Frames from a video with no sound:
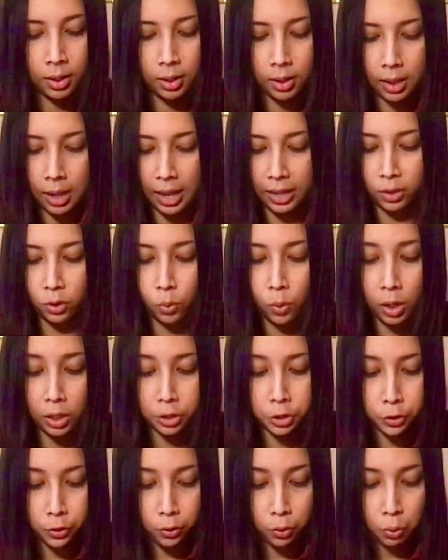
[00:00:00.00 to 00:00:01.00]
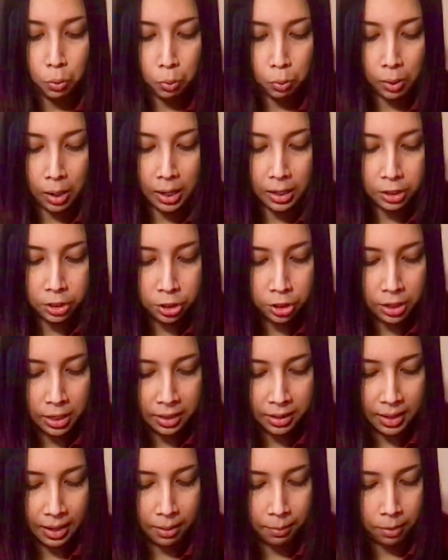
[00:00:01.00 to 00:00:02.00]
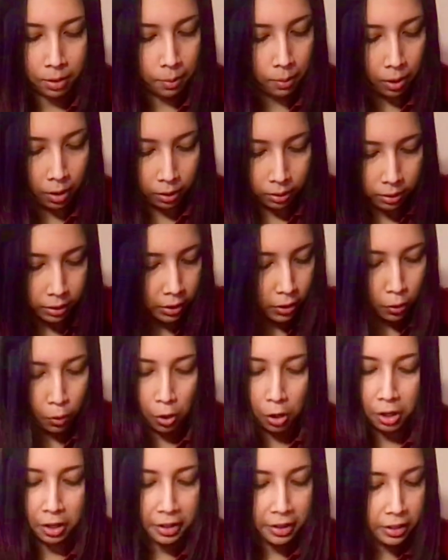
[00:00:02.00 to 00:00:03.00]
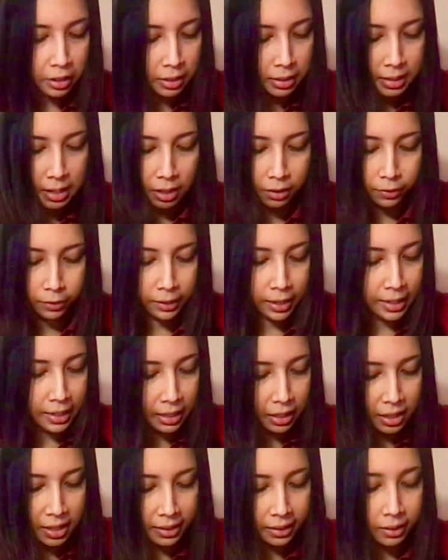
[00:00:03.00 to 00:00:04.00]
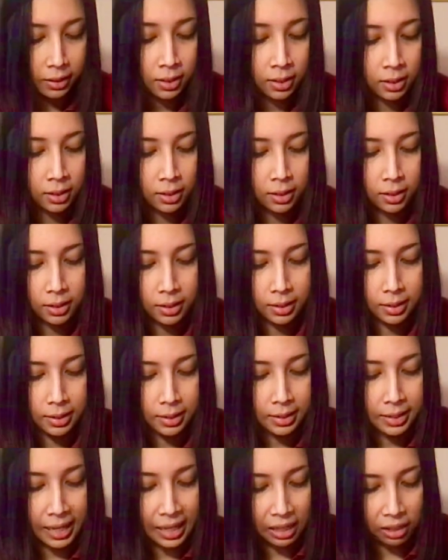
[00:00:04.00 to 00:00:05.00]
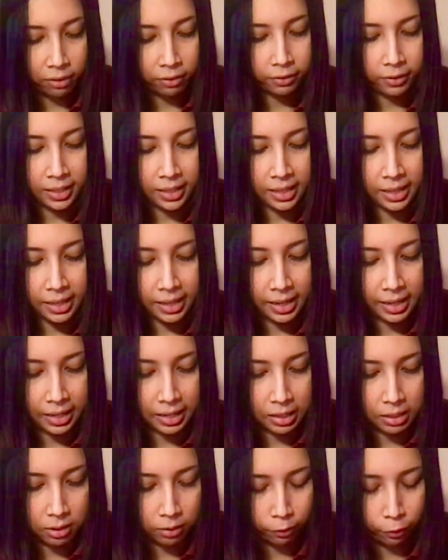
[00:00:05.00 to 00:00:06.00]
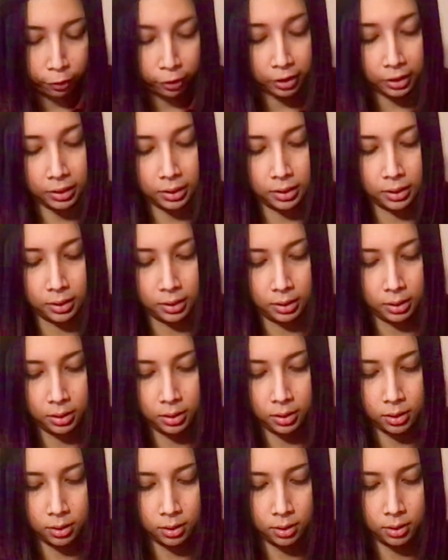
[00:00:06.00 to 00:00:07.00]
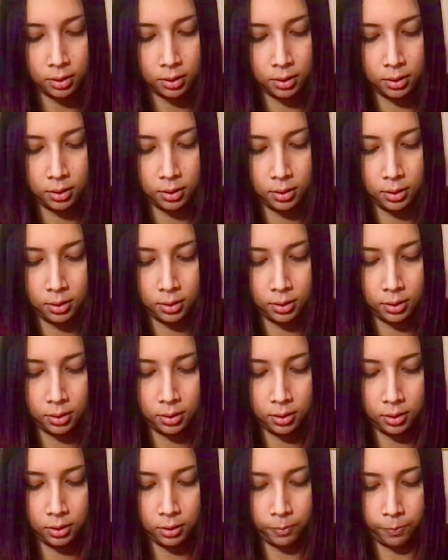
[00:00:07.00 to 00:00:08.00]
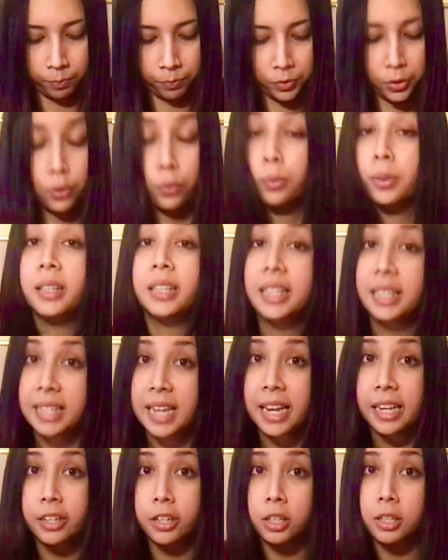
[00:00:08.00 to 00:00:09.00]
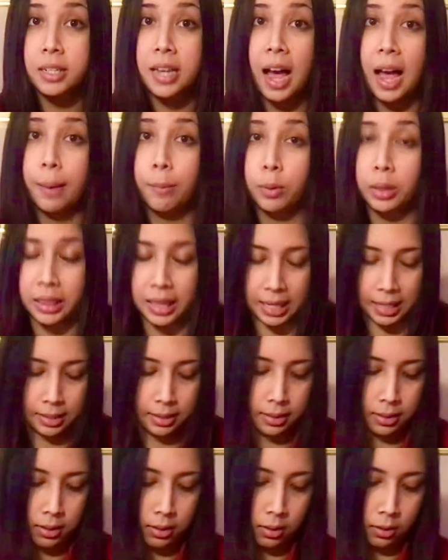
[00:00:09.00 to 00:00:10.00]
I don't want you to rush and then, hurt yourself or anything. Safety is first. So really take your time with this.